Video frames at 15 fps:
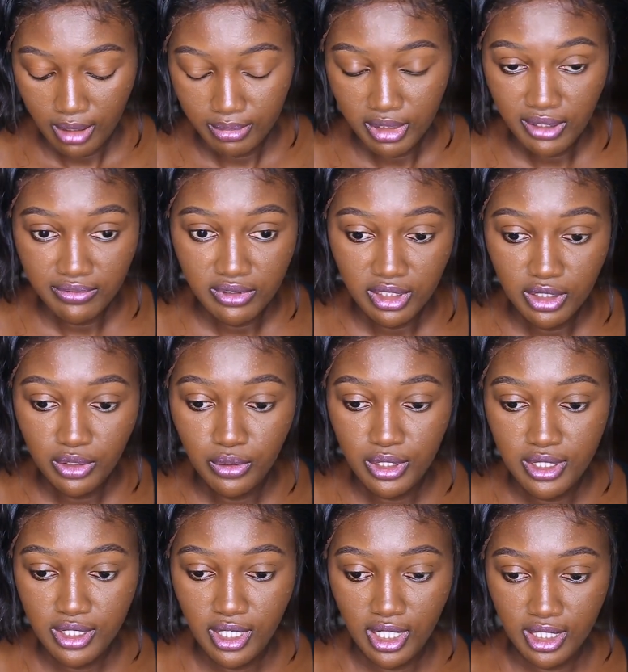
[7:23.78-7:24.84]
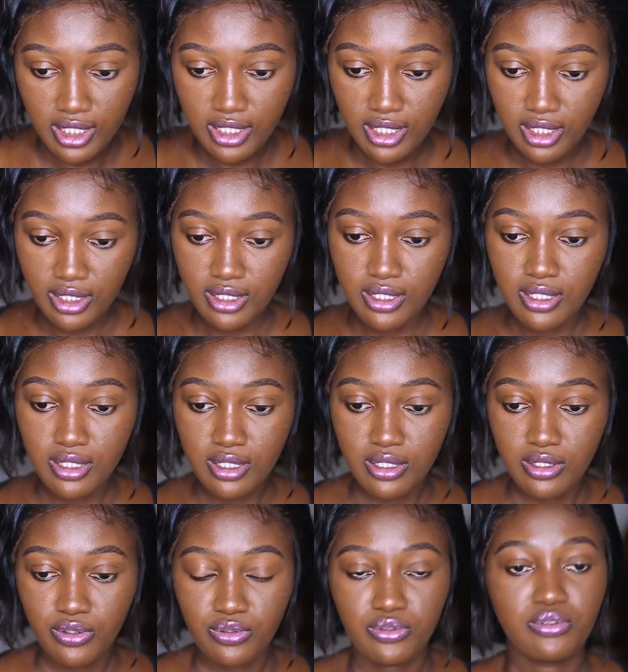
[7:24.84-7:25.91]
definitely going to cut
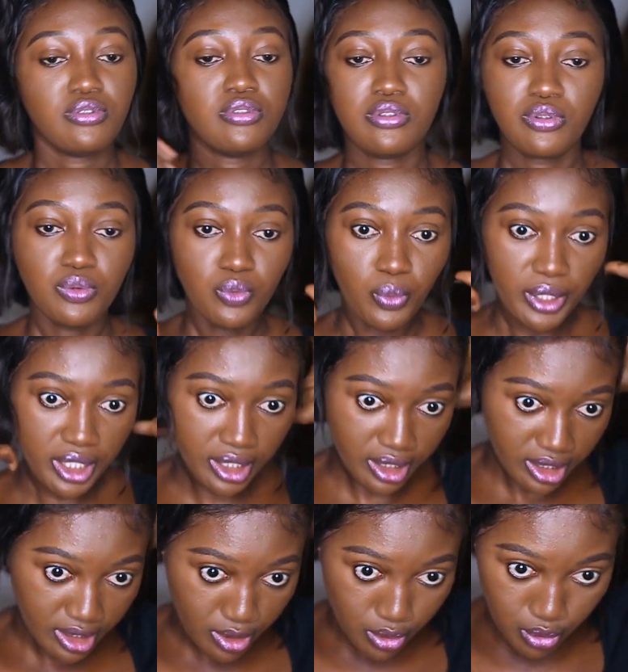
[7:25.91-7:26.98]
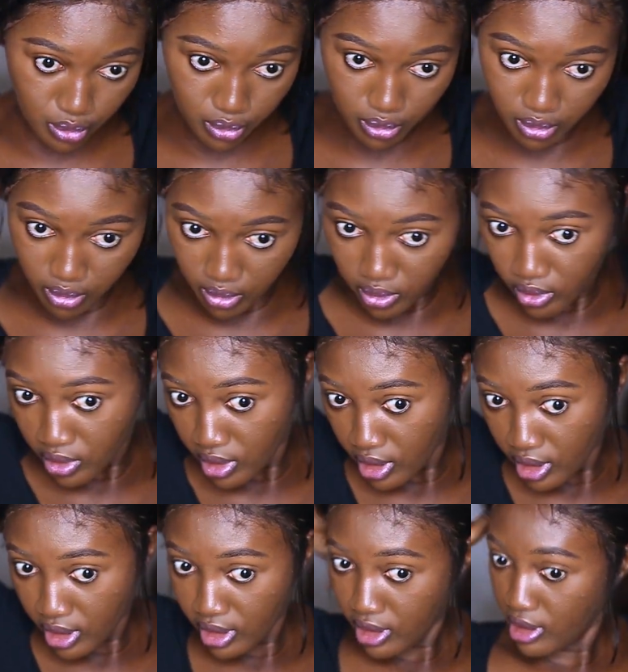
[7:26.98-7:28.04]
this wig into
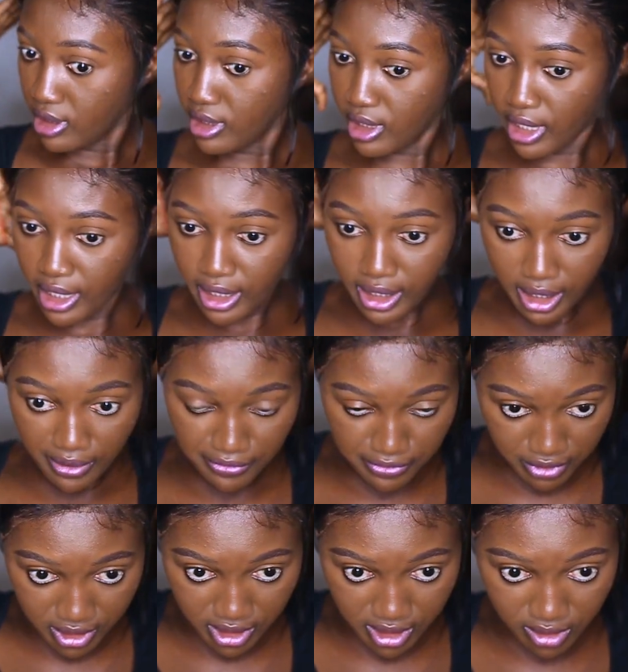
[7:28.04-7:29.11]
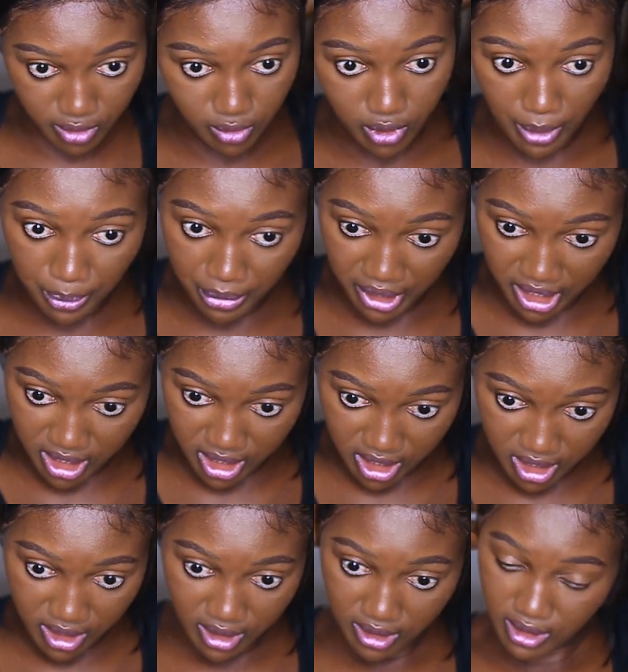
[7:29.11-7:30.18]
like a frontal, a
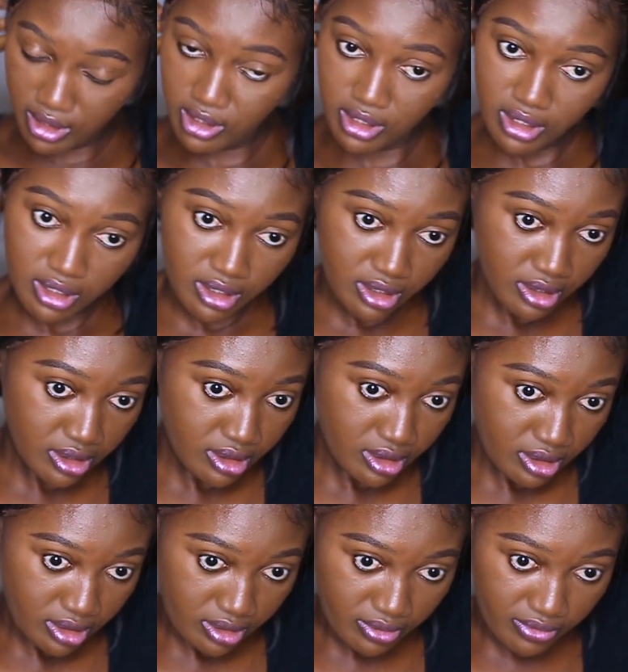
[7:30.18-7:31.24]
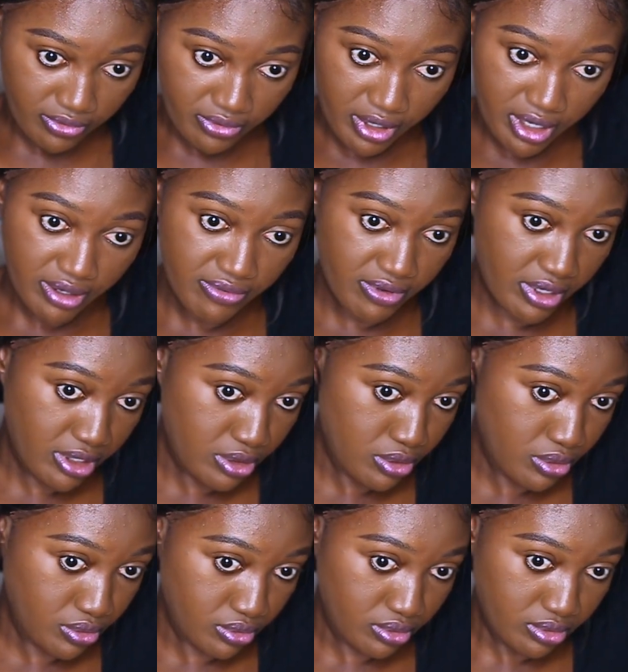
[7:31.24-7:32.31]
pixie, very
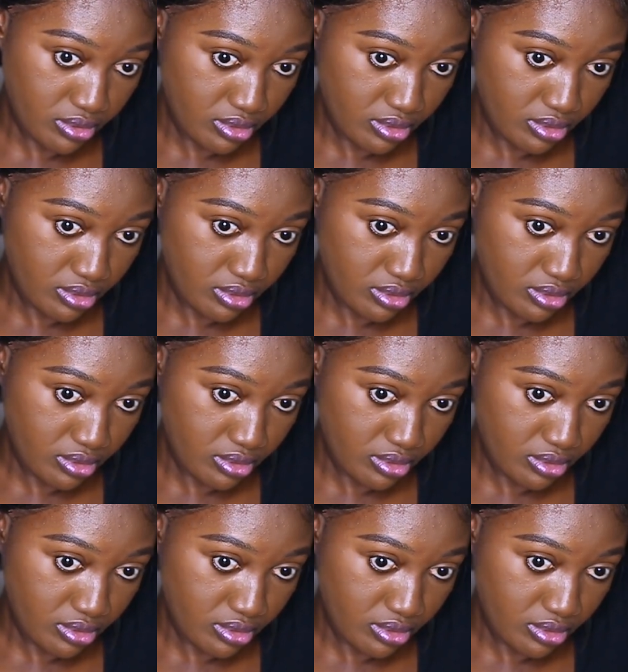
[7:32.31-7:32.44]
soon.